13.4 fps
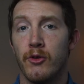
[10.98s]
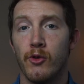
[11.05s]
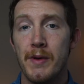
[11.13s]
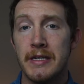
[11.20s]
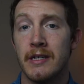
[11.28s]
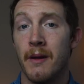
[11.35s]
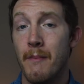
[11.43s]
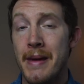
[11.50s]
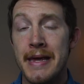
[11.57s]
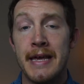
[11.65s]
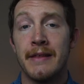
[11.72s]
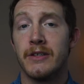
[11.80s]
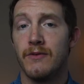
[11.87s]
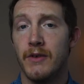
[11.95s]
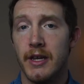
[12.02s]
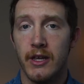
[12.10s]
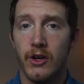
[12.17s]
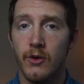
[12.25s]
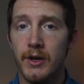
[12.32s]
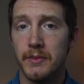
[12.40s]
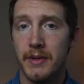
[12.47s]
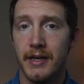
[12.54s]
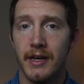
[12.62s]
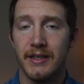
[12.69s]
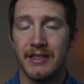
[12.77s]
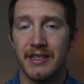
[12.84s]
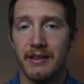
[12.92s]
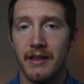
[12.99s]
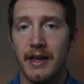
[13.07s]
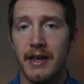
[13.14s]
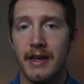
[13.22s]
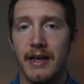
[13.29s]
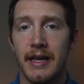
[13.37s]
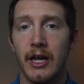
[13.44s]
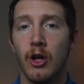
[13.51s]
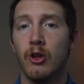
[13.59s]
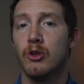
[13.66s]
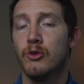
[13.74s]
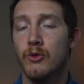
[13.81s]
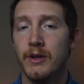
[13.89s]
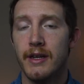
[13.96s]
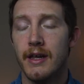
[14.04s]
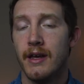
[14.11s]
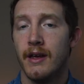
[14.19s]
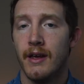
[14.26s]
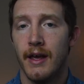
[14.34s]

the reason I'm making this video is because they included